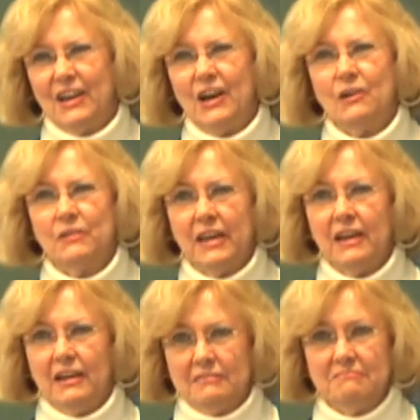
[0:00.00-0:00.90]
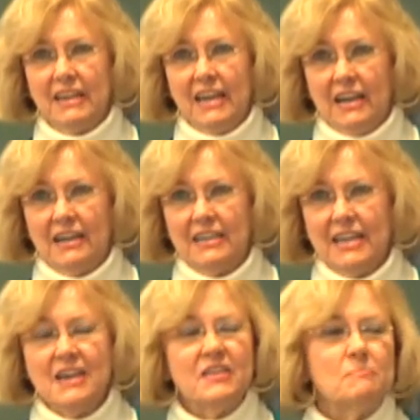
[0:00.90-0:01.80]
Oh yeah, yeah.
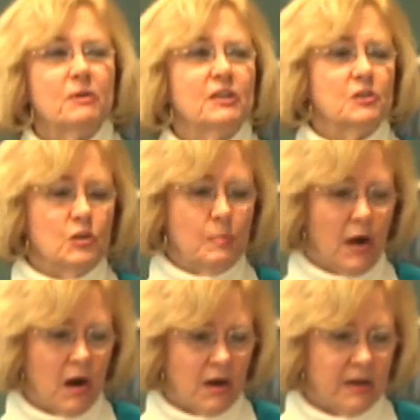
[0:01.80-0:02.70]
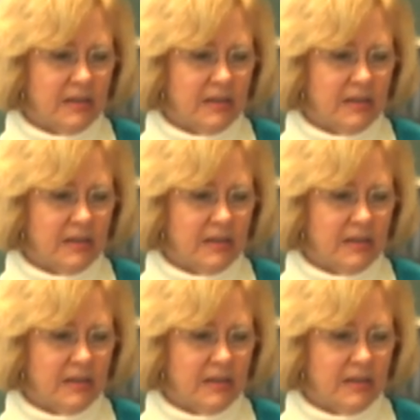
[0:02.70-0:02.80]
They put a new bar